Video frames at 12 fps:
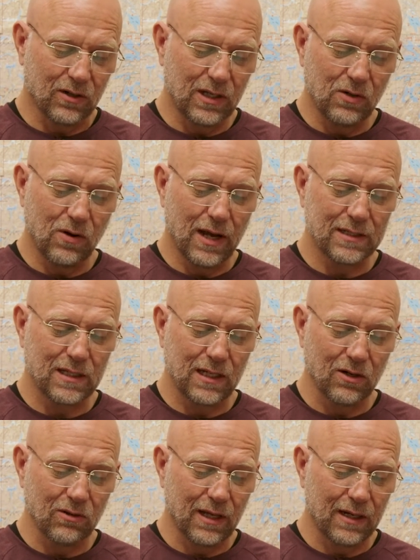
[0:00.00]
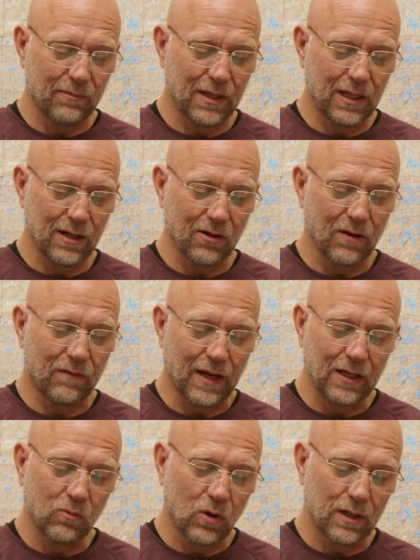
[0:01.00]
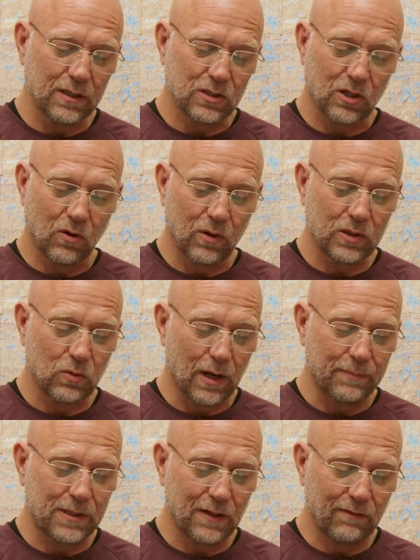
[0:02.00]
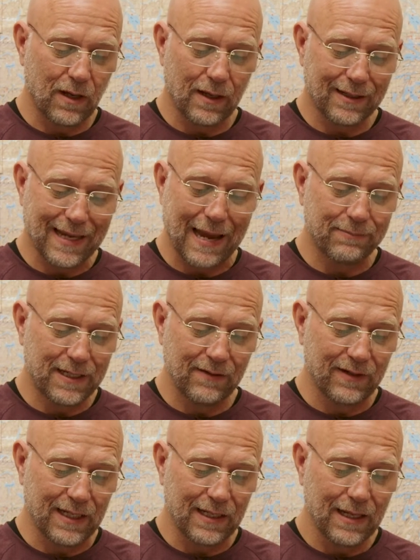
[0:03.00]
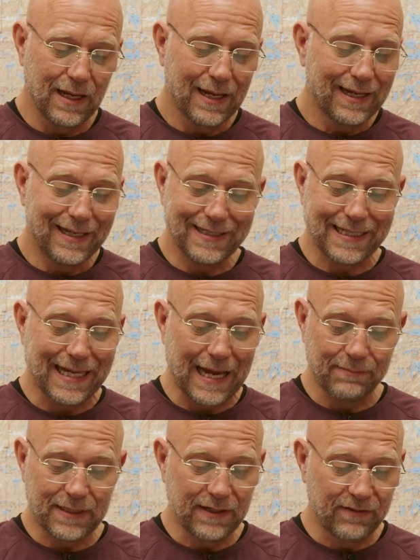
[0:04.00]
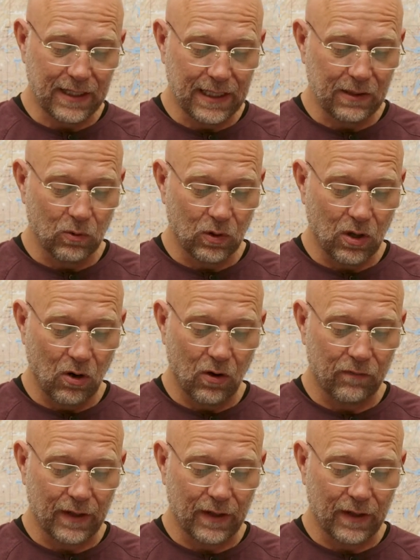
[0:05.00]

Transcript: He who has an ear, let him hear. If anyone is to go into captivity, into captivity he will go.